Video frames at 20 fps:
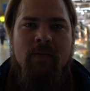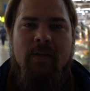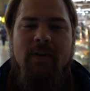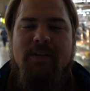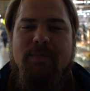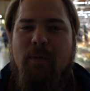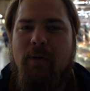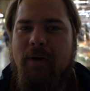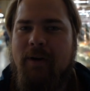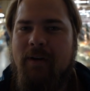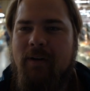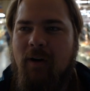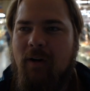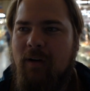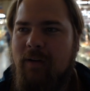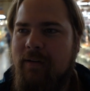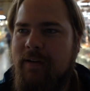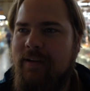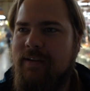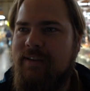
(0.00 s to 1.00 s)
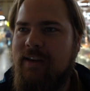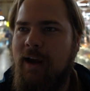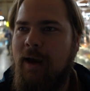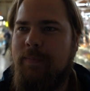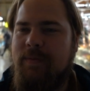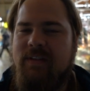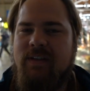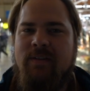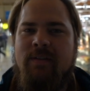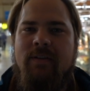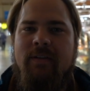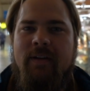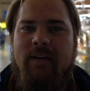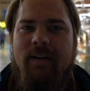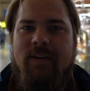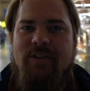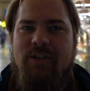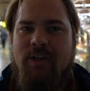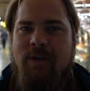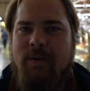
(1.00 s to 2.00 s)
This market hall is absolutely
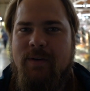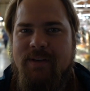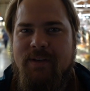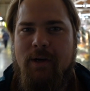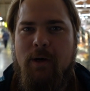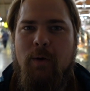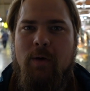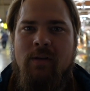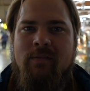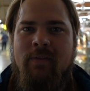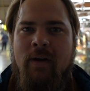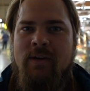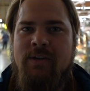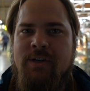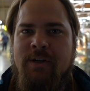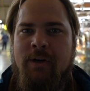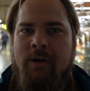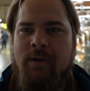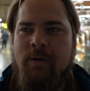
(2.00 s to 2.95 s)
a choose your own adventure.